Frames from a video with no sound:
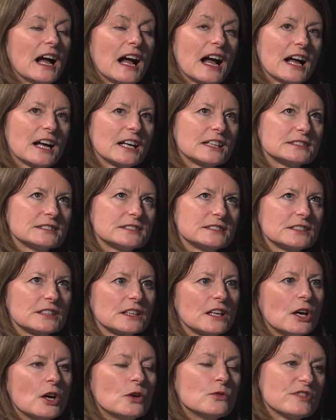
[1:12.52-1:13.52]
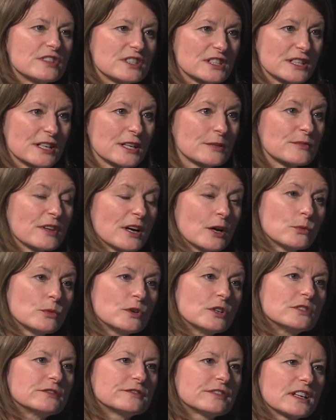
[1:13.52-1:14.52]
And over the time that I
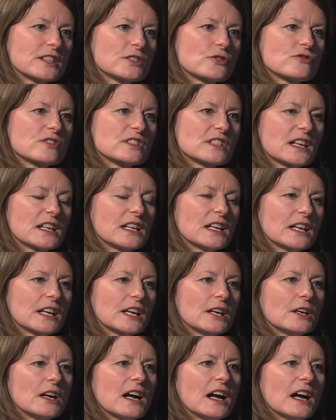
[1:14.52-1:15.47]
worked for AstraZeneca,